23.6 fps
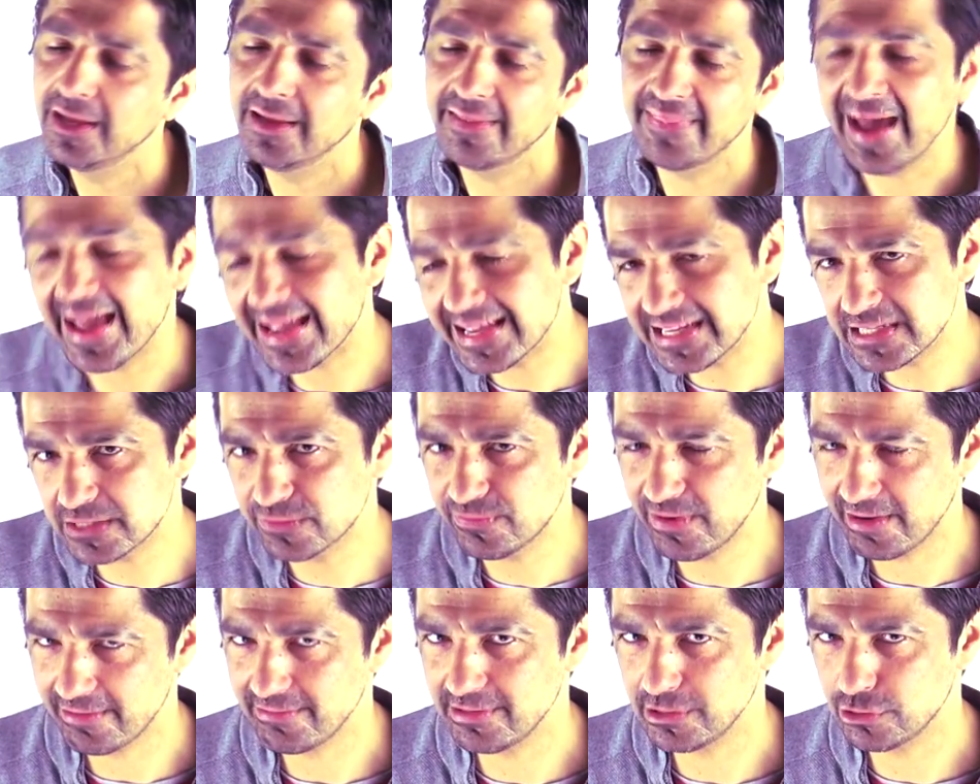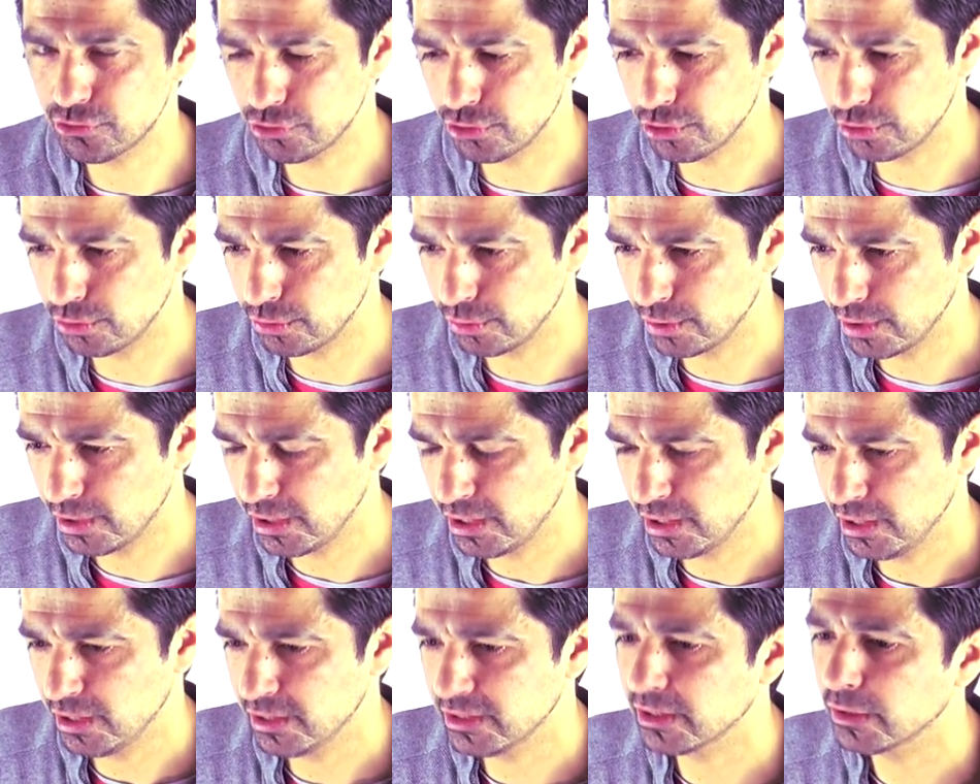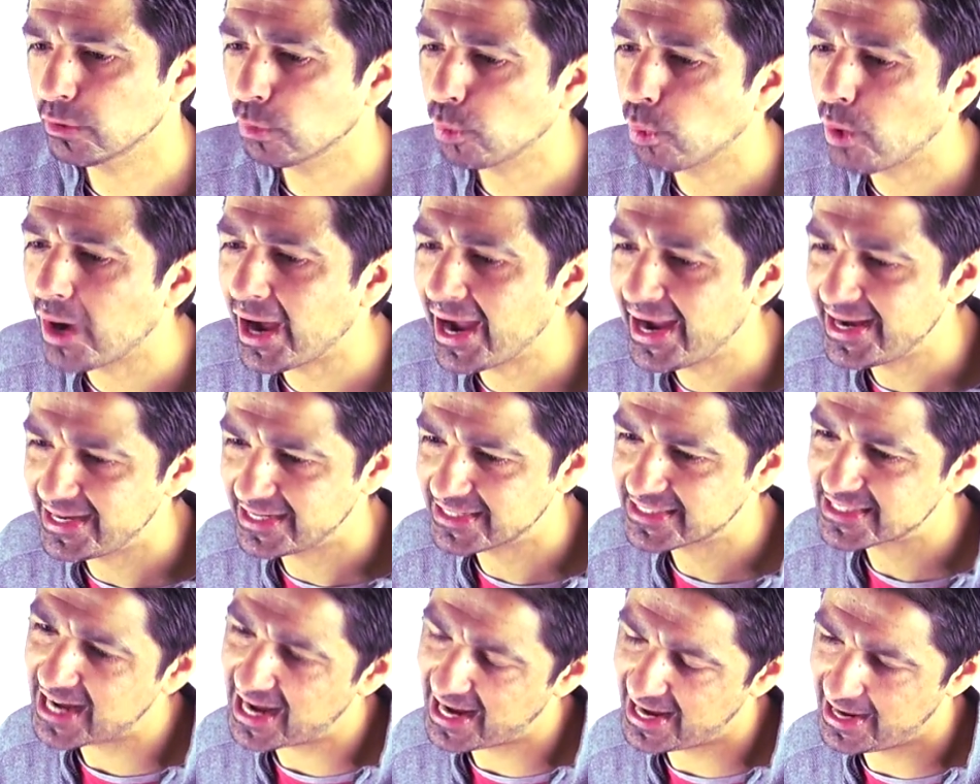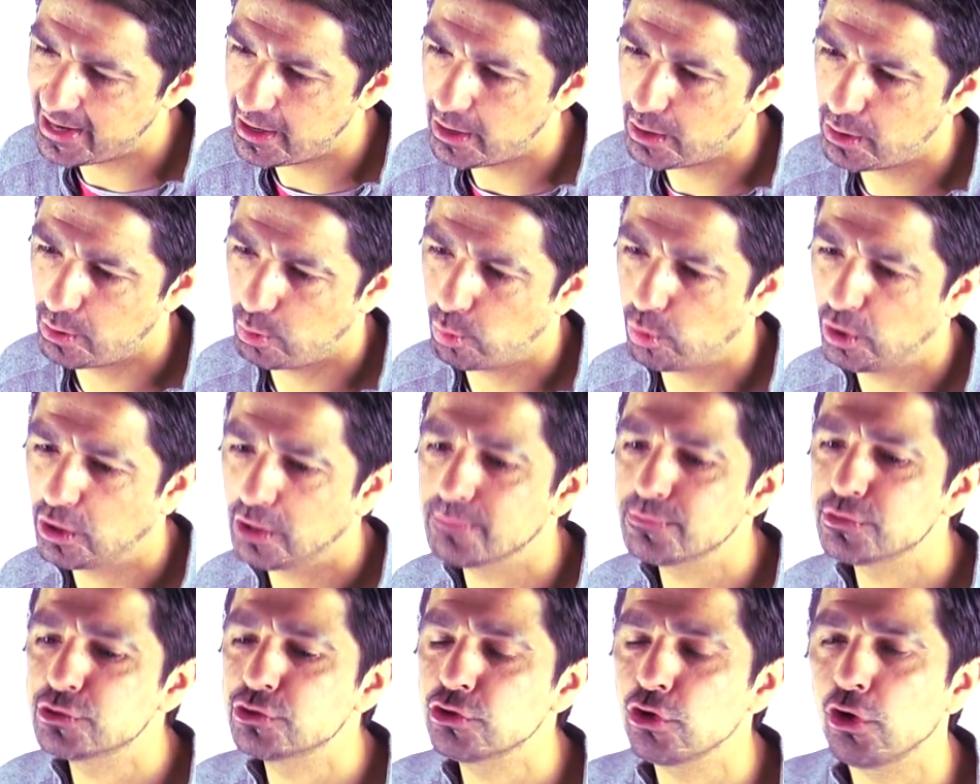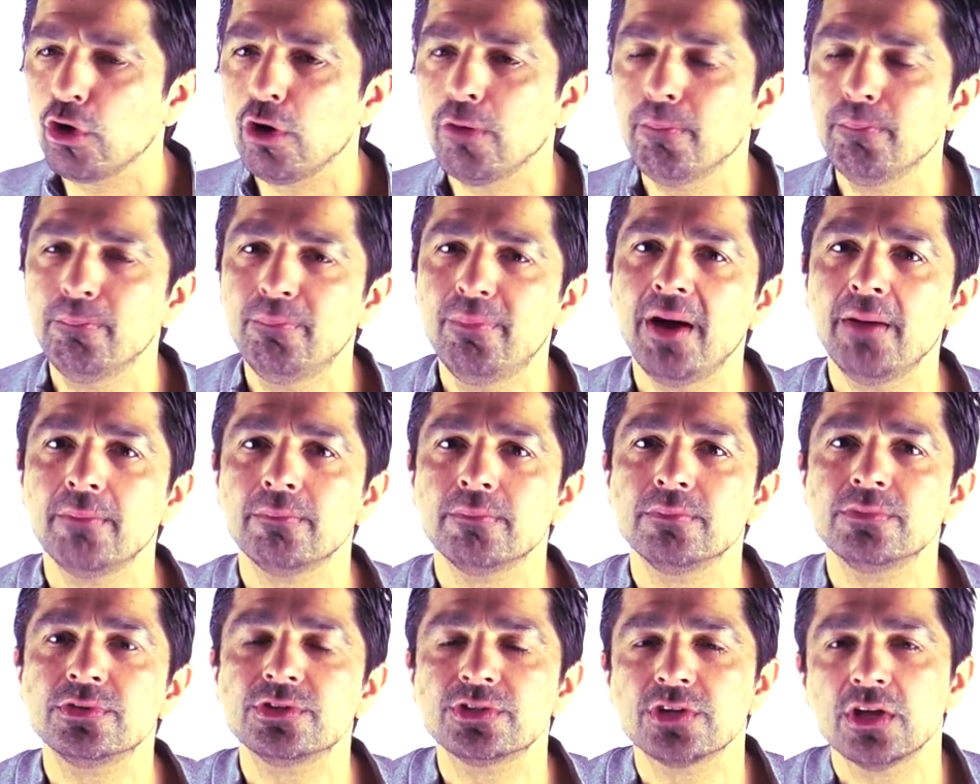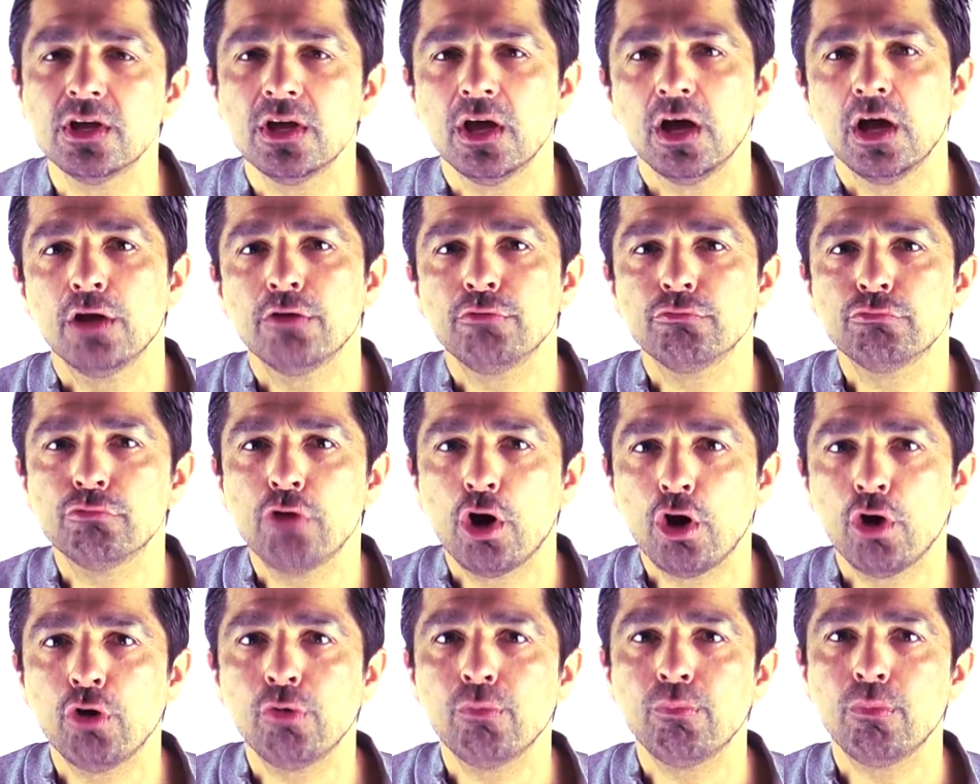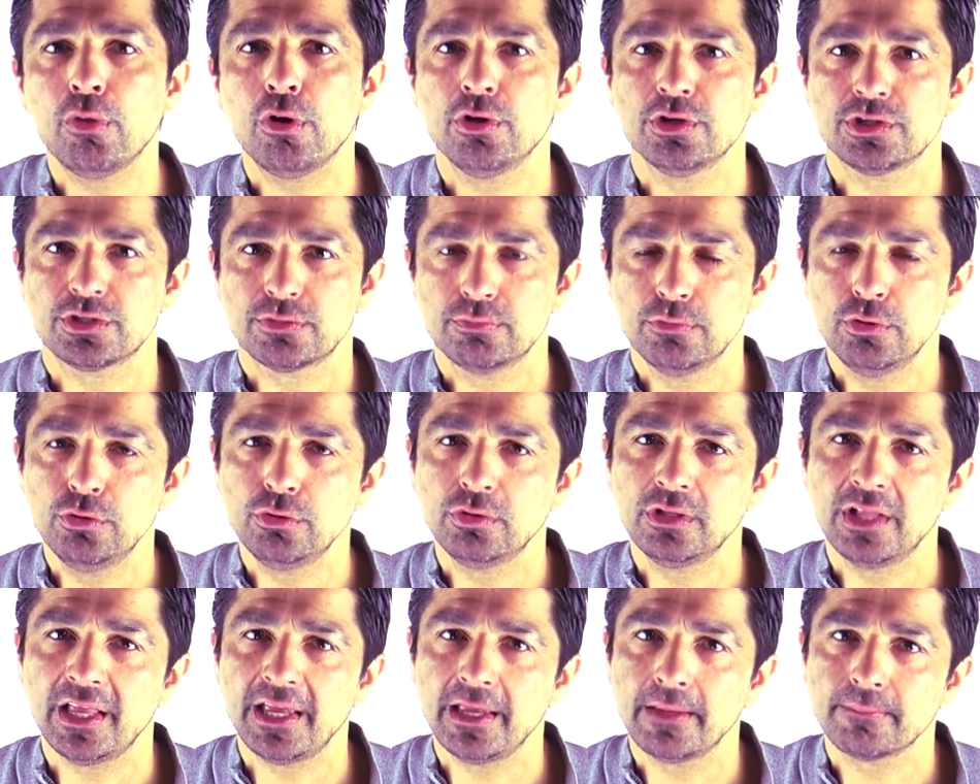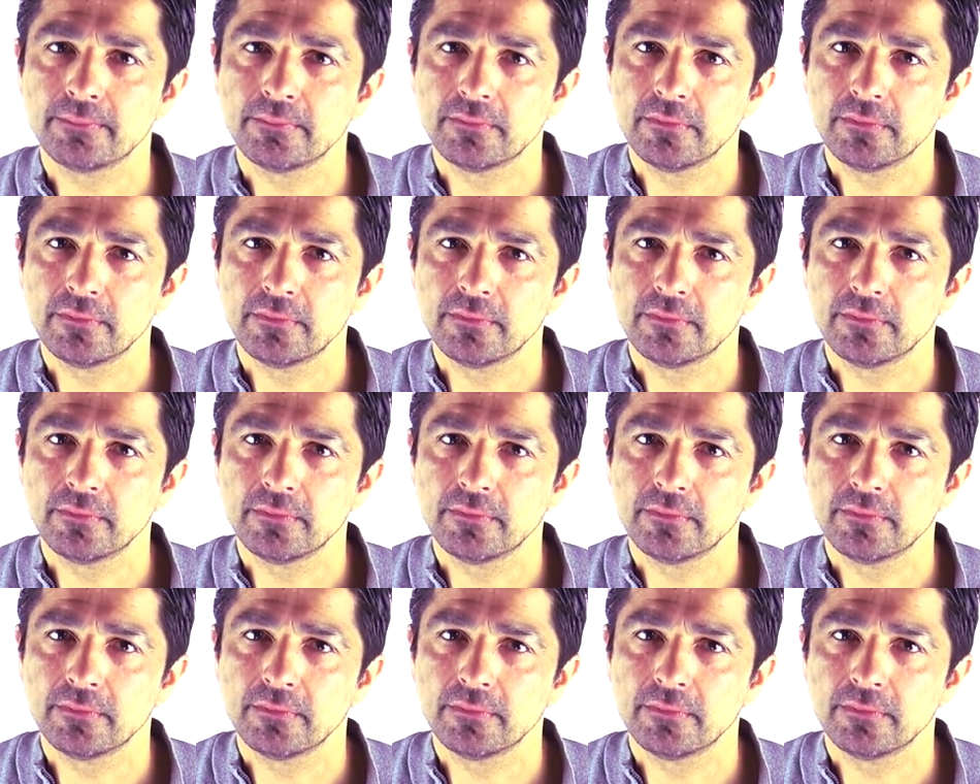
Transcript: That is very true, that a wider tire will absorb bumps and roll more smoothly.